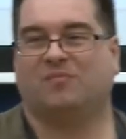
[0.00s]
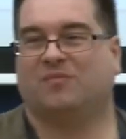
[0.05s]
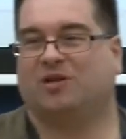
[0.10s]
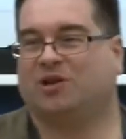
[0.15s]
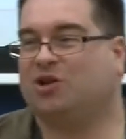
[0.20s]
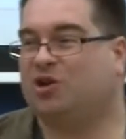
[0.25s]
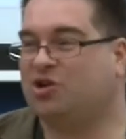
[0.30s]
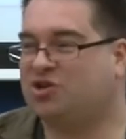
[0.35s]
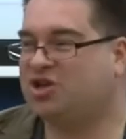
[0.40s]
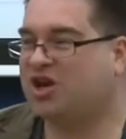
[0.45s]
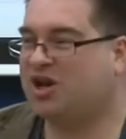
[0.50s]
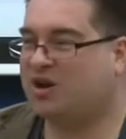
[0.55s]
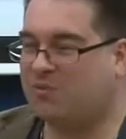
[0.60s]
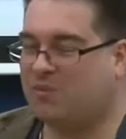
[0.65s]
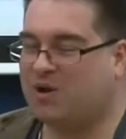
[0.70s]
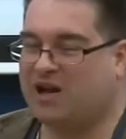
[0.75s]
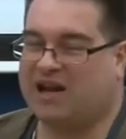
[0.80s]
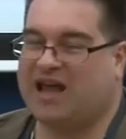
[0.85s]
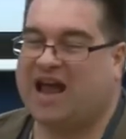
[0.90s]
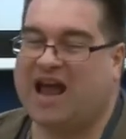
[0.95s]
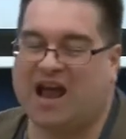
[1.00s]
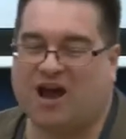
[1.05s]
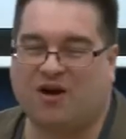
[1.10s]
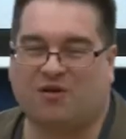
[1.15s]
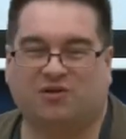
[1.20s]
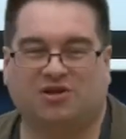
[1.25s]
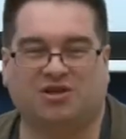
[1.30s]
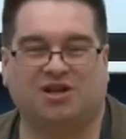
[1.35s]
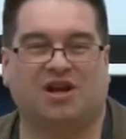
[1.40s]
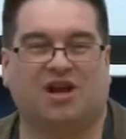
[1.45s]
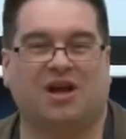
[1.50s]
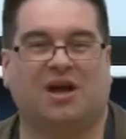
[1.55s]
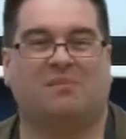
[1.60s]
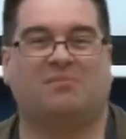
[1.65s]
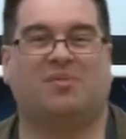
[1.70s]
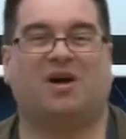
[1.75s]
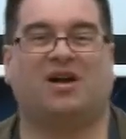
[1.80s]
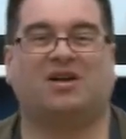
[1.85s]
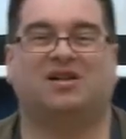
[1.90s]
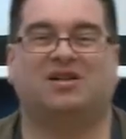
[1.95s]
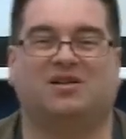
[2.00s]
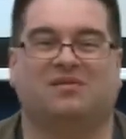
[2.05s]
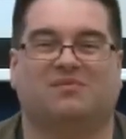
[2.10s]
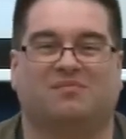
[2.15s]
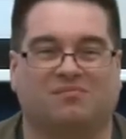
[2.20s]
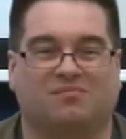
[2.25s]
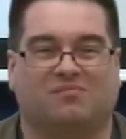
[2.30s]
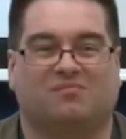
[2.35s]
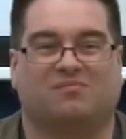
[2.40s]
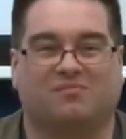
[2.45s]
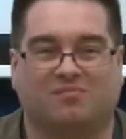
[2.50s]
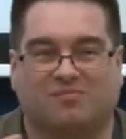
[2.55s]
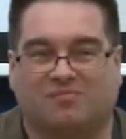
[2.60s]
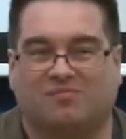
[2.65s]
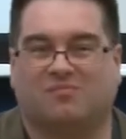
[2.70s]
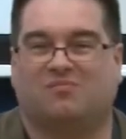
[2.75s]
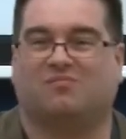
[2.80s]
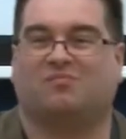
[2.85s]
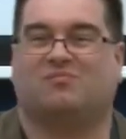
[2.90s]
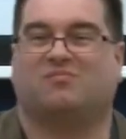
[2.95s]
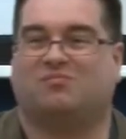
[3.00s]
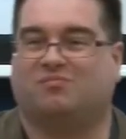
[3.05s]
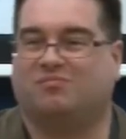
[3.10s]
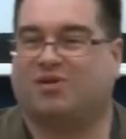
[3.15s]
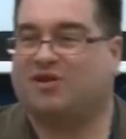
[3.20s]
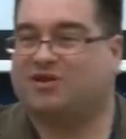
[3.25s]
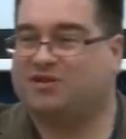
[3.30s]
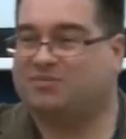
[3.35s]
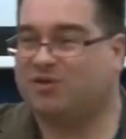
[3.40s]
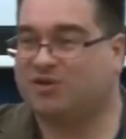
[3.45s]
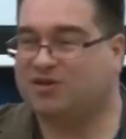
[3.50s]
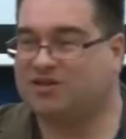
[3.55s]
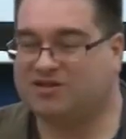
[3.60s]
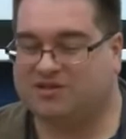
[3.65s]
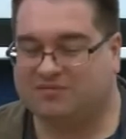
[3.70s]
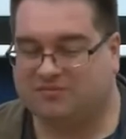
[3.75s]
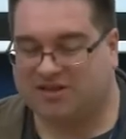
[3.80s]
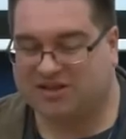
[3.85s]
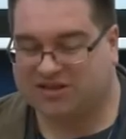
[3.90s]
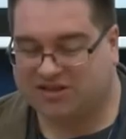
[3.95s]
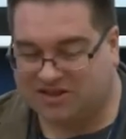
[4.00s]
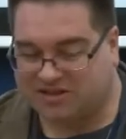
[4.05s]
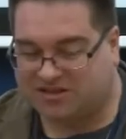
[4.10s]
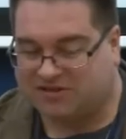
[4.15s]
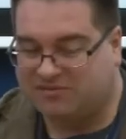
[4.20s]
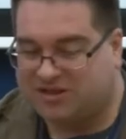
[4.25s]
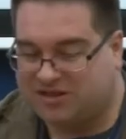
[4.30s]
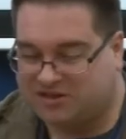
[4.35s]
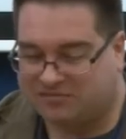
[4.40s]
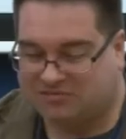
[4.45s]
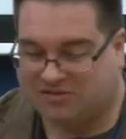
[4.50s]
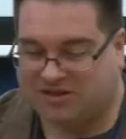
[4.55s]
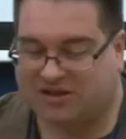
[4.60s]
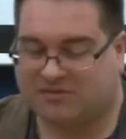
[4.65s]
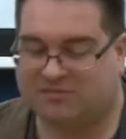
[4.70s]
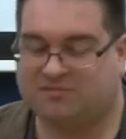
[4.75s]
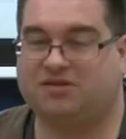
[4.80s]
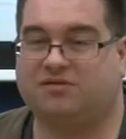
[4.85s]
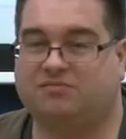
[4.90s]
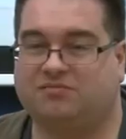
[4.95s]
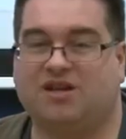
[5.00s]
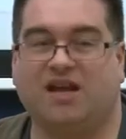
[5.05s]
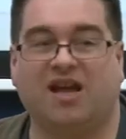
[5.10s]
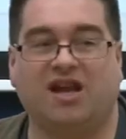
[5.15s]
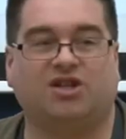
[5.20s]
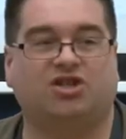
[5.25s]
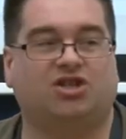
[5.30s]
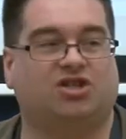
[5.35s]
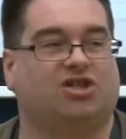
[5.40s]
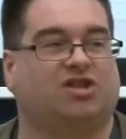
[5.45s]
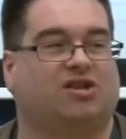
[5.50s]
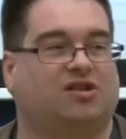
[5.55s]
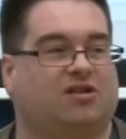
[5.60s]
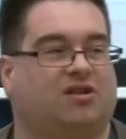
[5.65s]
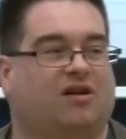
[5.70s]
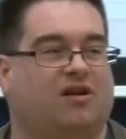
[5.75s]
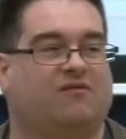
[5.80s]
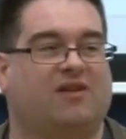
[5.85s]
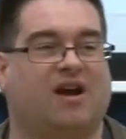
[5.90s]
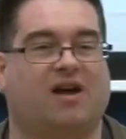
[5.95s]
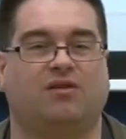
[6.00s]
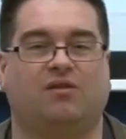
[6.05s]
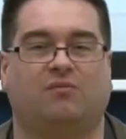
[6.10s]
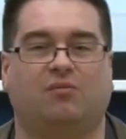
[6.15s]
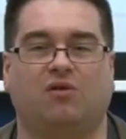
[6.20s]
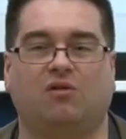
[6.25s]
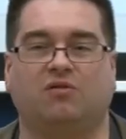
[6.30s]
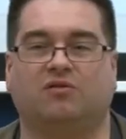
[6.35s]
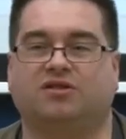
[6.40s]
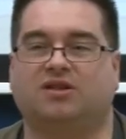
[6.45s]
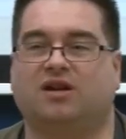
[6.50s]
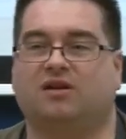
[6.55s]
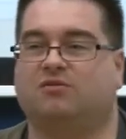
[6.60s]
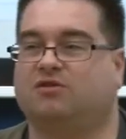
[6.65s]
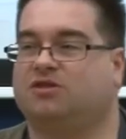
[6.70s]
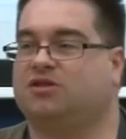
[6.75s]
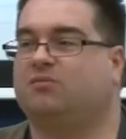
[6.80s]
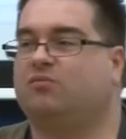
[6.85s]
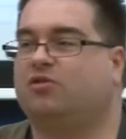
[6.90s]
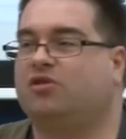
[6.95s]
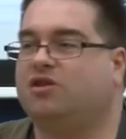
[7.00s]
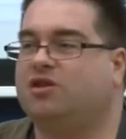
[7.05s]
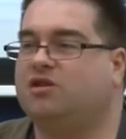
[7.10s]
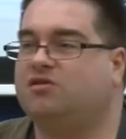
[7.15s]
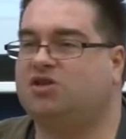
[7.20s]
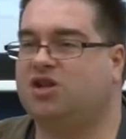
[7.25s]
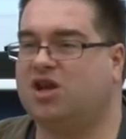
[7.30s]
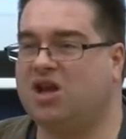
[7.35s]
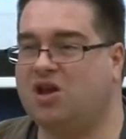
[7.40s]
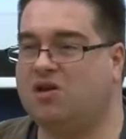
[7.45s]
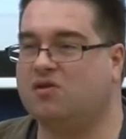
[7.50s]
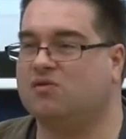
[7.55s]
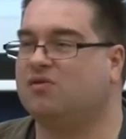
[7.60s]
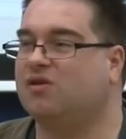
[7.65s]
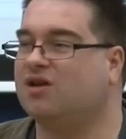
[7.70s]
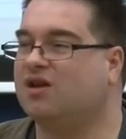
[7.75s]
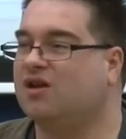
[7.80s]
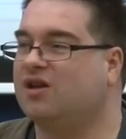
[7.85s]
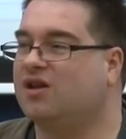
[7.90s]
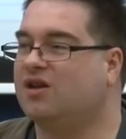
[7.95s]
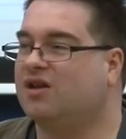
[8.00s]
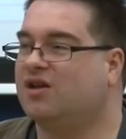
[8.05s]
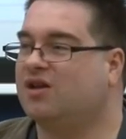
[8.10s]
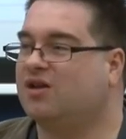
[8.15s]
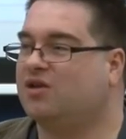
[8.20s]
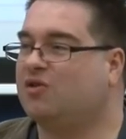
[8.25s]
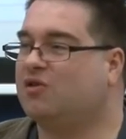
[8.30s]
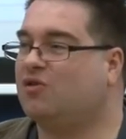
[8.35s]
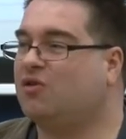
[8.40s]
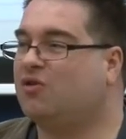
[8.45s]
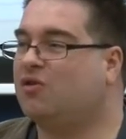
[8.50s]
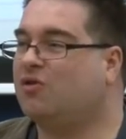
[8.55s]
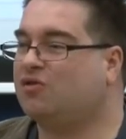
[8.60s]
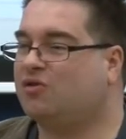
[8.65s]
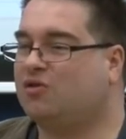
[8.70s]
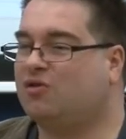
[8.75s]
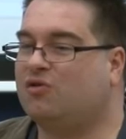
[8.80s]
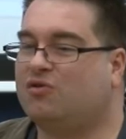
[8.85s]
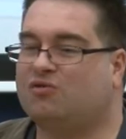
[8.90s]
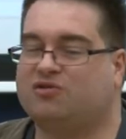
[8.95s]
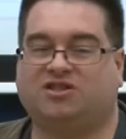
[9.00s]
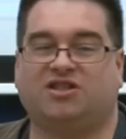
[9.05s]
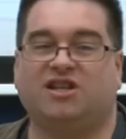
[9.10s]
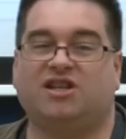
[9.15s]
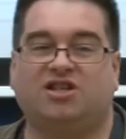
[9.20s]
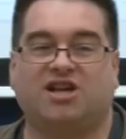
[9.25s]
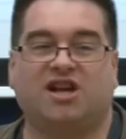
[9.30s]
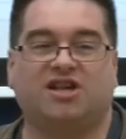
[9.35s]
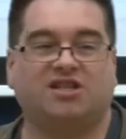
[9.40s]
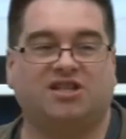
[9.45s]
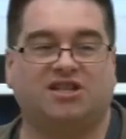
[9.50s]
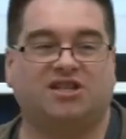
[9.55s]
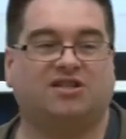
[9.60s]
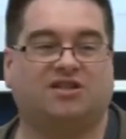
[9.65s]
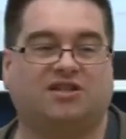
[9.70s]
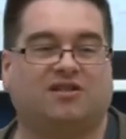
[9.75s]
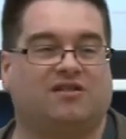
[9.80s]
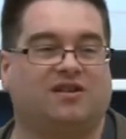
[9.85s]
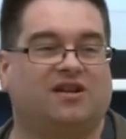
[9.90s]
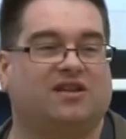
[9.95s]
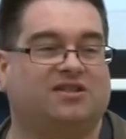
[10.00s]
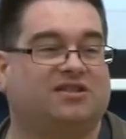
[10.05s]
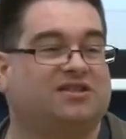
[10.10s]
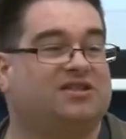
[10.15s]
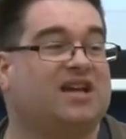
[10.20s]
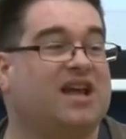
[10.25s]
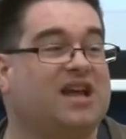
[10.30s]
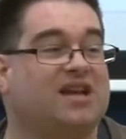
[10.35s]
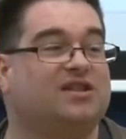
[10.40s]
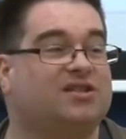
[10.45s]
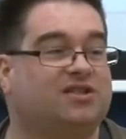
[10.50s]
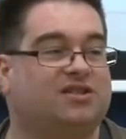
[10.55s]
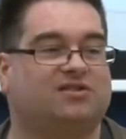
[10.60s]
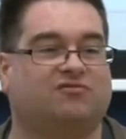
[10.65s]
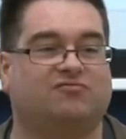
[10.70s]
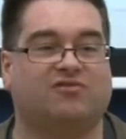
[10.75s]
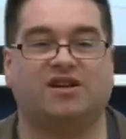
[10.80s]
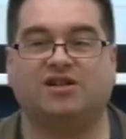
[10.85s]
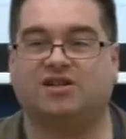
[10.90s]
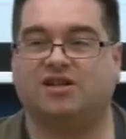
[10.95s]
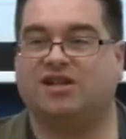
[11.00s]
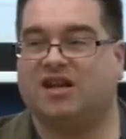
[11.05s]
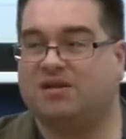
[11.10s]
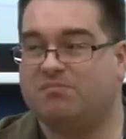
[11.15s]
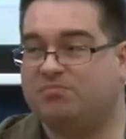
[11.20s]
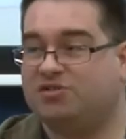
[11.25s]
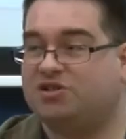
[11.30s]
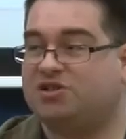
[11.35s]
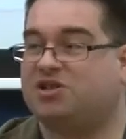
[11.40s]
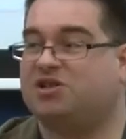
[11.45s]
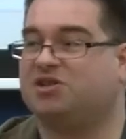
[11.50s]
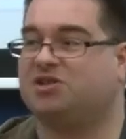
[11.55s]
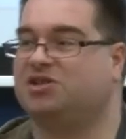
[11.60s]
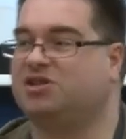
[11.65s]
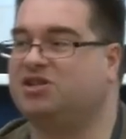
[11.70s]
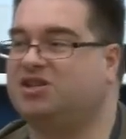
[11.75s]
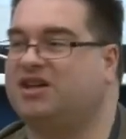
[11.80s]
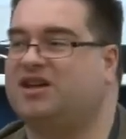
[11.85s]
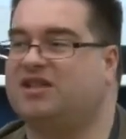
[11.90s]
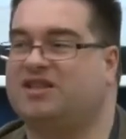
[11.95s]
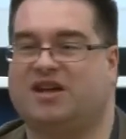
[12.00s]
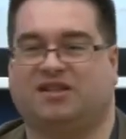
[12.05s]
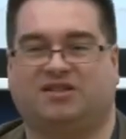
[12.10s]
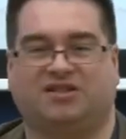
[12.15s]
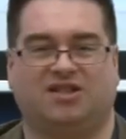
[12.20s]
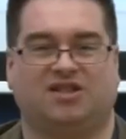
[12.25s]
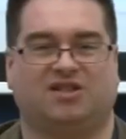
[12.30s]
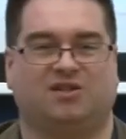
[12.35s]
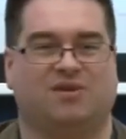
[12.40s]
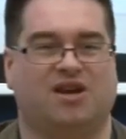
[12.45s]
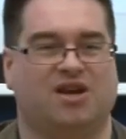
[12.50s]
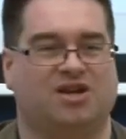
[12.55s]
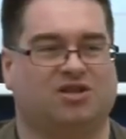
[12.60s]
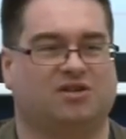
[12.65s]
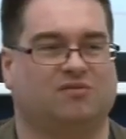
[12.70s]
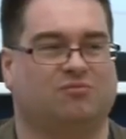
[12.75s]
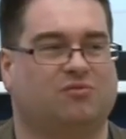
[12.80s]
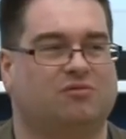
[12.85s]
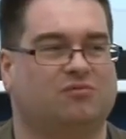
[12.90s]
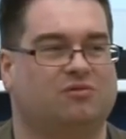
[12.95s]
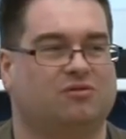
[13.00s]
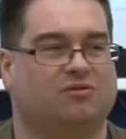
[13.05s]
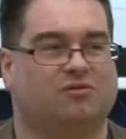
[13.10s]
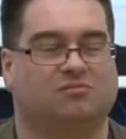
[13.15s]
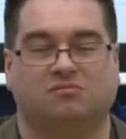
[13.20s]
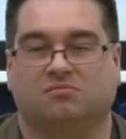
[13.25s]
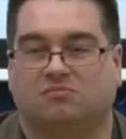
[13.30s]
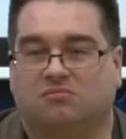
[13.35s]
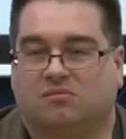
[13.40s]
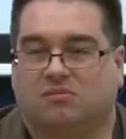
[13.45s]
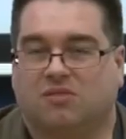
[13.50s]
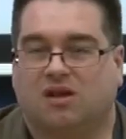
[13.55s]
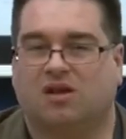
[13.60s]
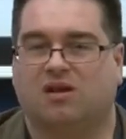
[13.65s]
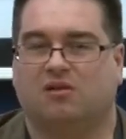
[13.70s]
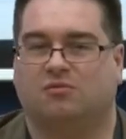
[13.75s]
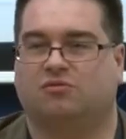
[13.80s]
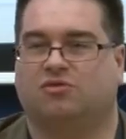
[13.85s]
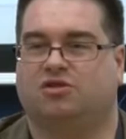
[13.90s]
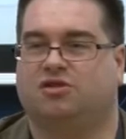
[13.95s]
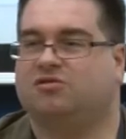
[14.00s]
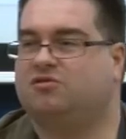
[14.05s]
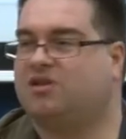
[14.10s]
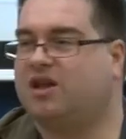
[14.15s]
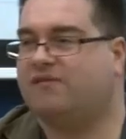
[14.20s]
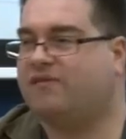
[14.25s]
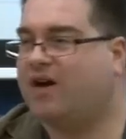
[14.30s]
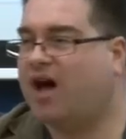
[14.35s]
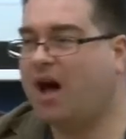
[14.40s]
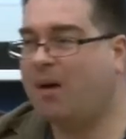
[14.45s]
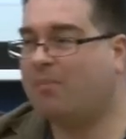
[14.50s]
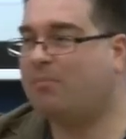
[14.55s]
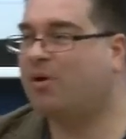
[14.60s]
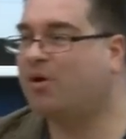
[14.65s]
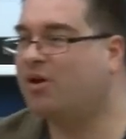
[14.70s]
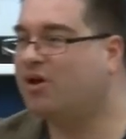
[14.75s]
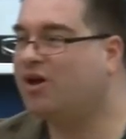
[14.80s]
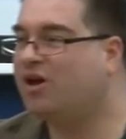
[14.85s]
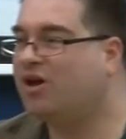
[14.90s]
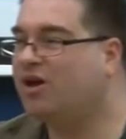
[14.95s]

Logic will out. But postmodernism digs this ditch around the wall. So what do? Your siege engines are, in a sense, rendered impotent in that situation. Do you give up?